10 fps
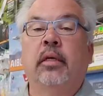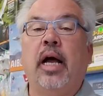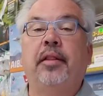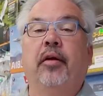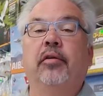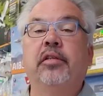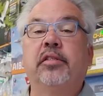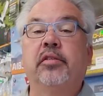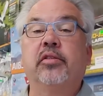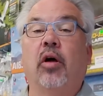Hi there. In
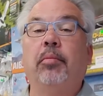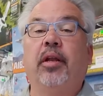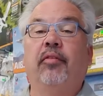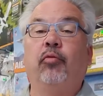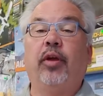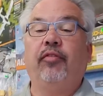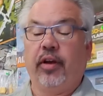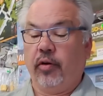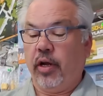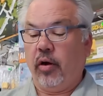this installment of We
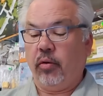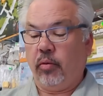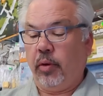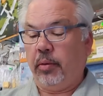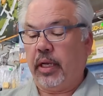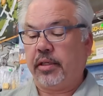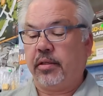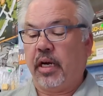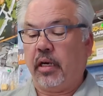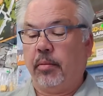Figure It Out, we would like
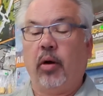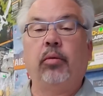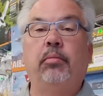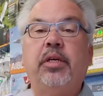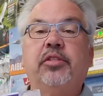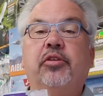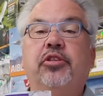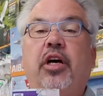to talk about Mr.